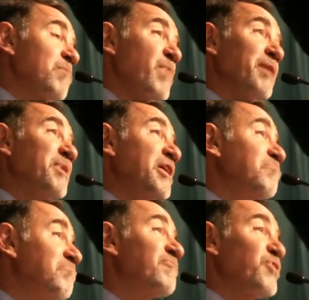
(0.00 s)
Maybe
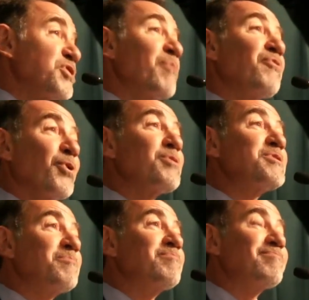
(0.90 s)
for some
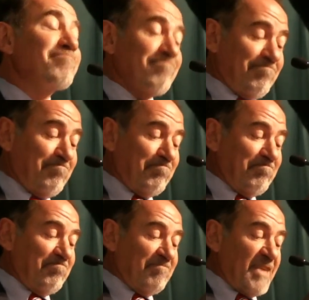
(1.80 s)
folks.
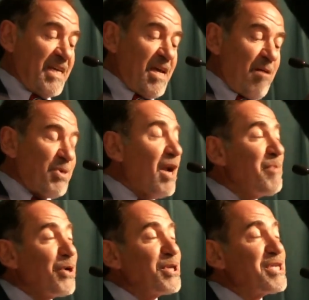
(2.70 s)
But
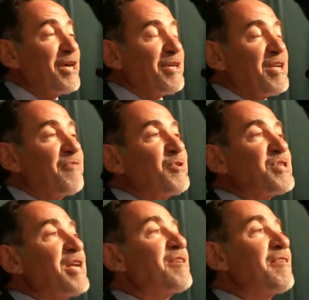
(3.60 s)
I'm here to tell you that if
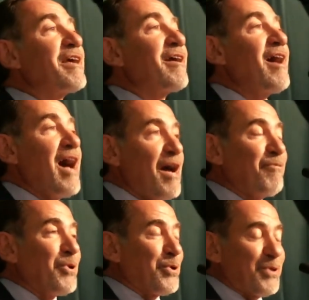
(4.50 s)
there's anything
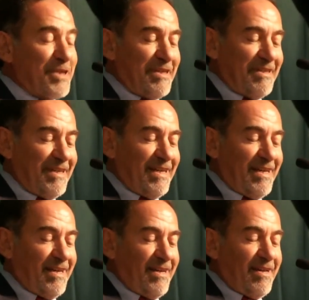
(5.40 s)
I've learned
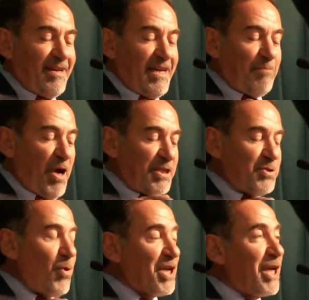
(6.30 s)
in my
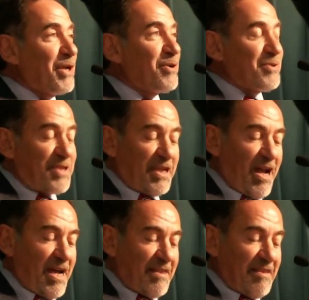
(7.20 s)
28 years in the
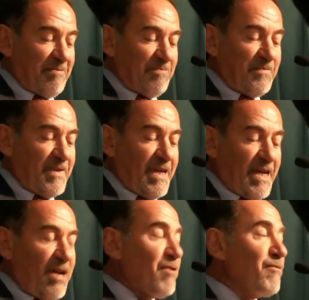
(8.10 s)
9th,
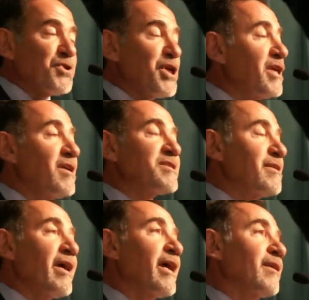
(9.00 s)
Virginia
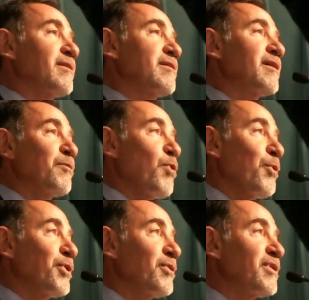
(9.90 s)
doesn't end at
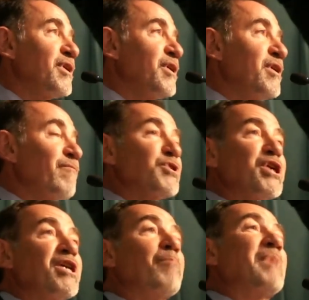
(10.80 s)
Roanoke.
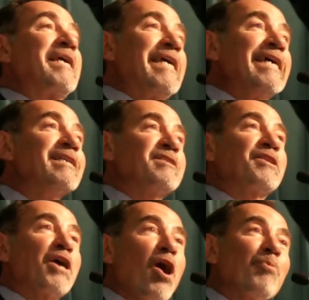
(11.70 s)
Virginia begins at
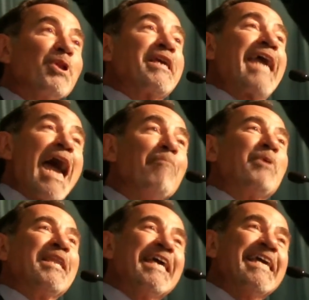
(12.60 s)
the Cumberland Gap
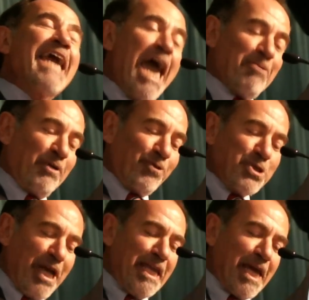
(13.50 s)
in Lee County,
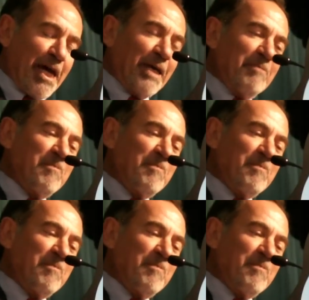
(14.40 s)
Virginia.